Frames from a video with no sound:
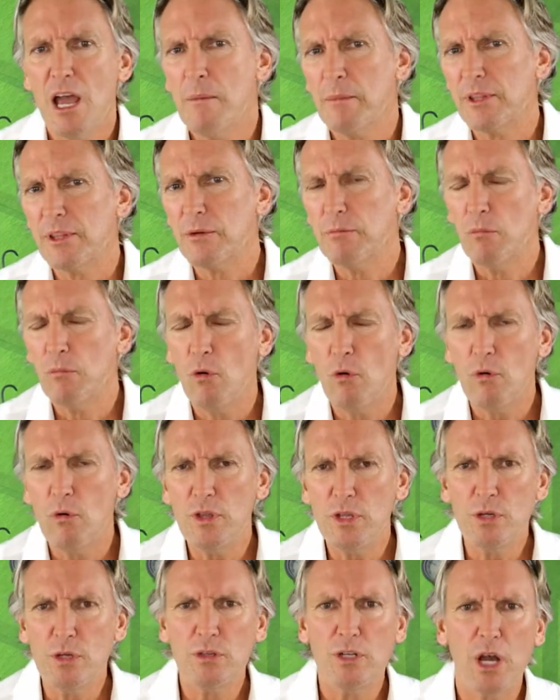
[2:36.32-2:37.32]
But the more
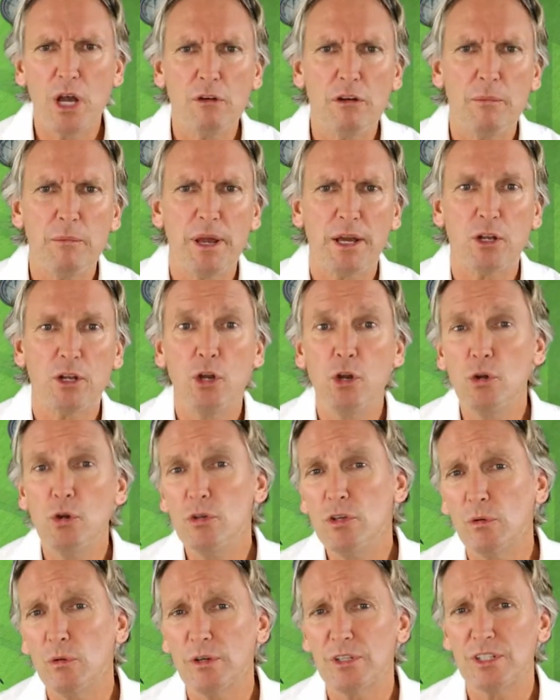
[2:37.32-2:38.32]
you know about who
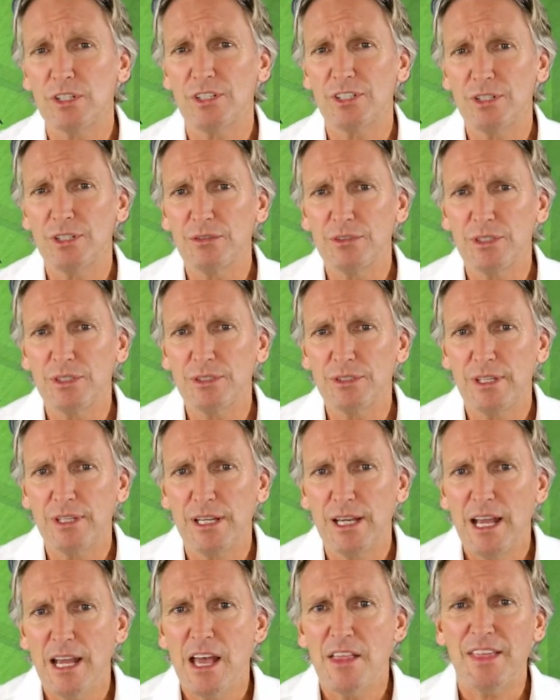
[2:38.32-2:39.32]
you want to sell to,
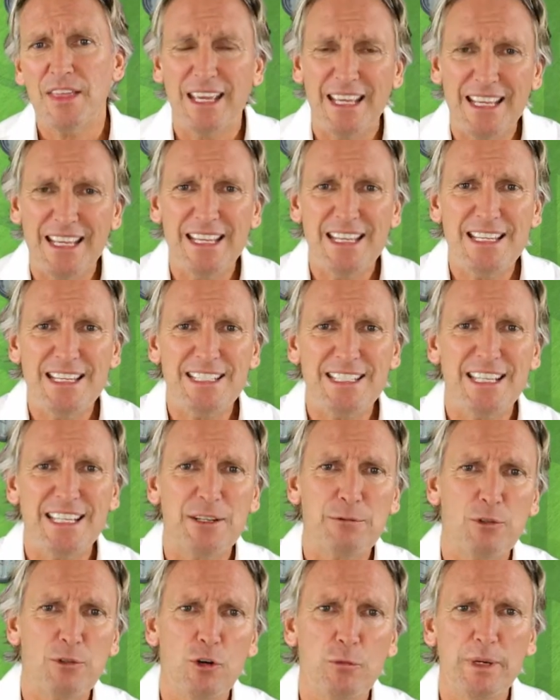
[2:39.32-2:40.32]
the easier
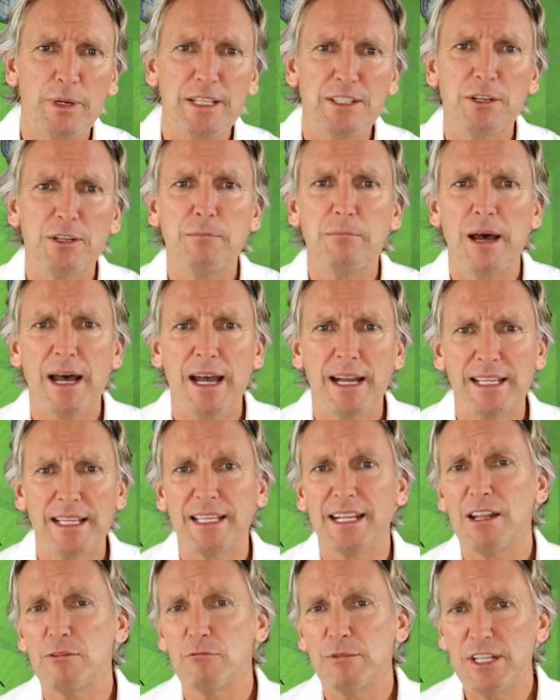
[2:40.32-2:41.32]
it will be to
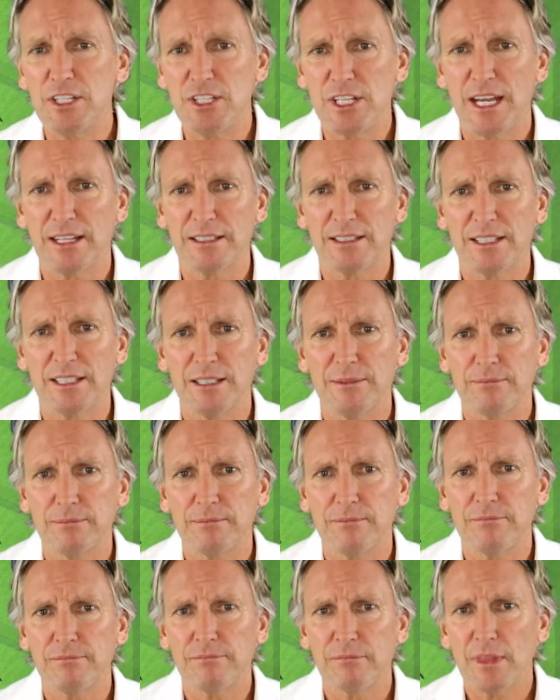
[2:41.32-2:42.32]
market and reach out to them.
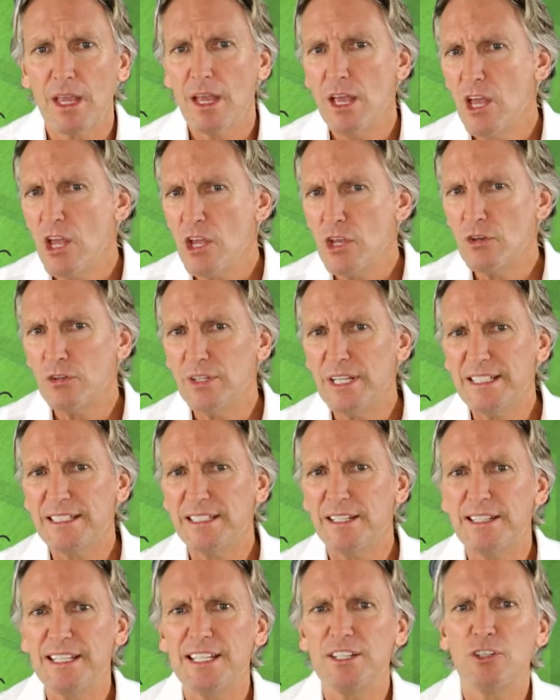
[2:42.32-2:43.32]
You need
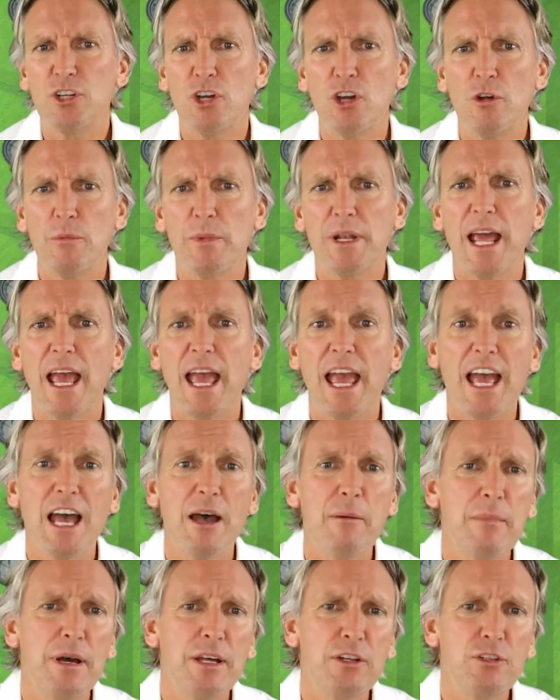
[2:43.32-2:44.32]
to determine
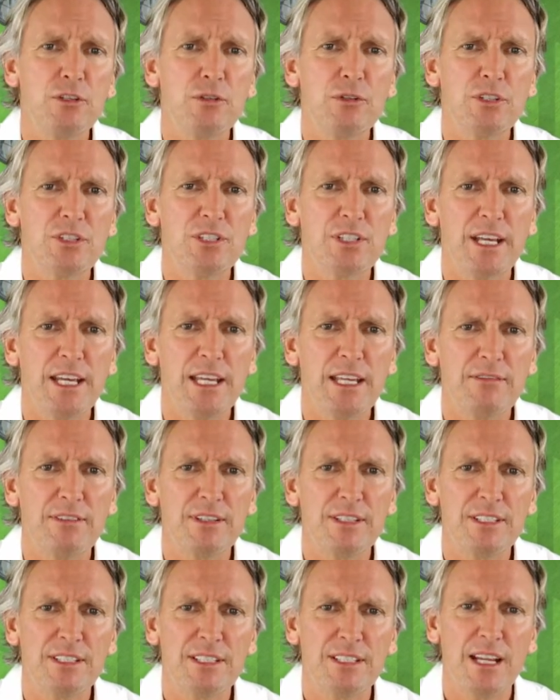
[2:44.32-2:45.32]
how much your
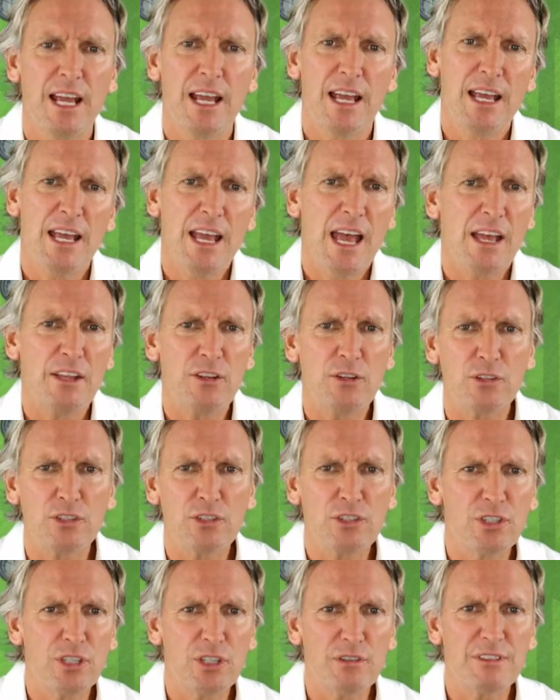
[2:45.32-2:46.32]
savings and your
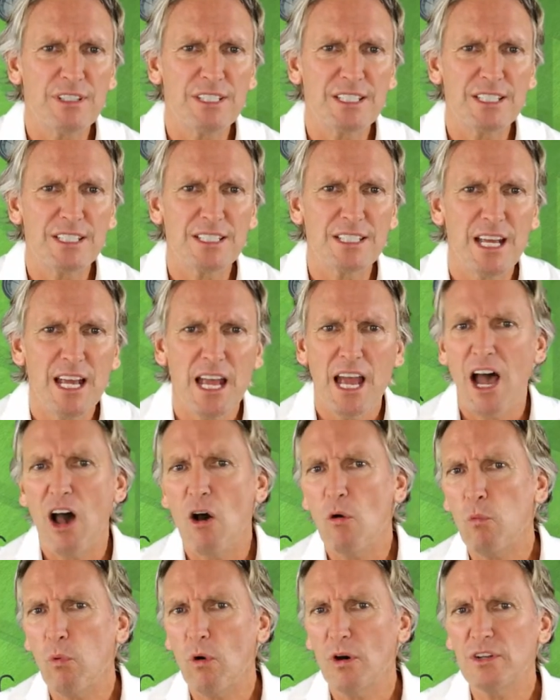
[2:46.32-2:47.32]
services
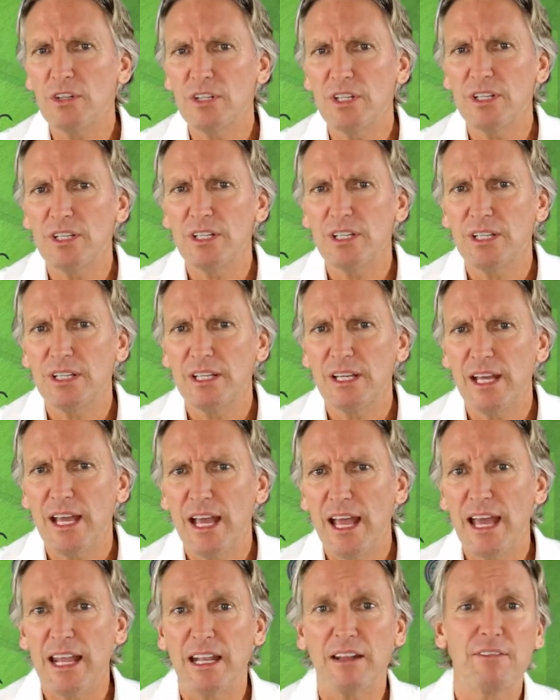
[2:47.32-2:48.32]
are wanted,
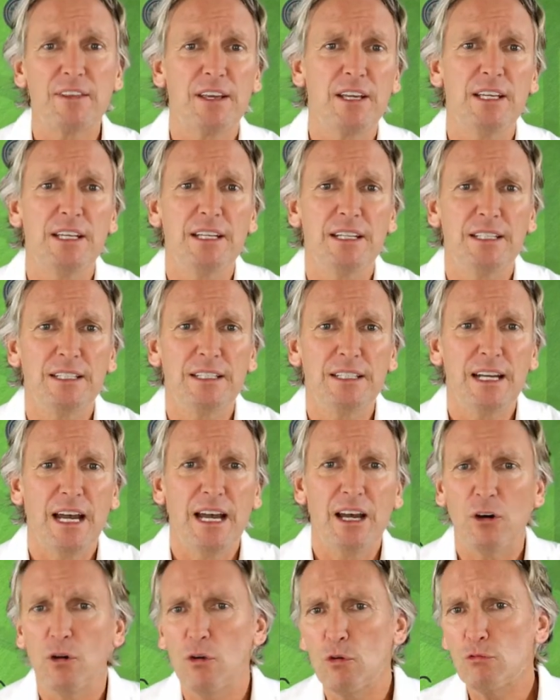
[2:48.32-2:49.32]
and if they
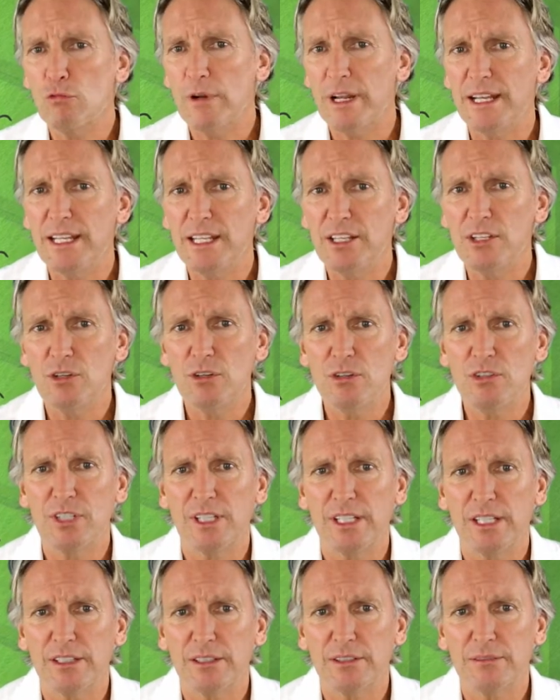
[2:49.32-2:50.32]
are already
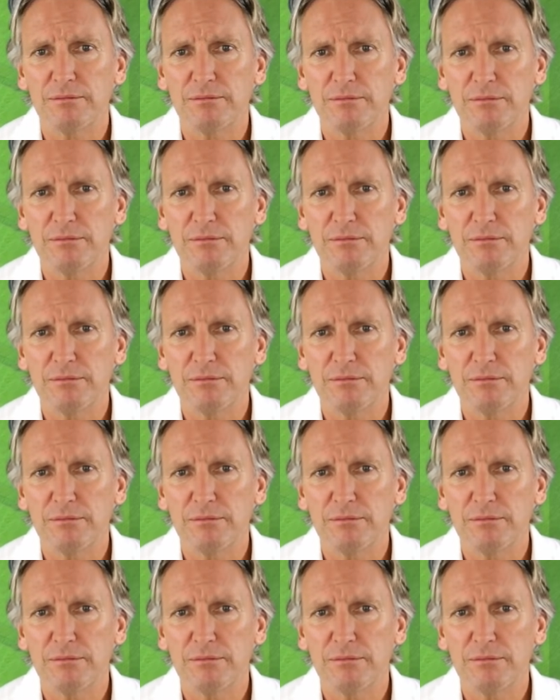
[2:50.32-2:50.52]
using it.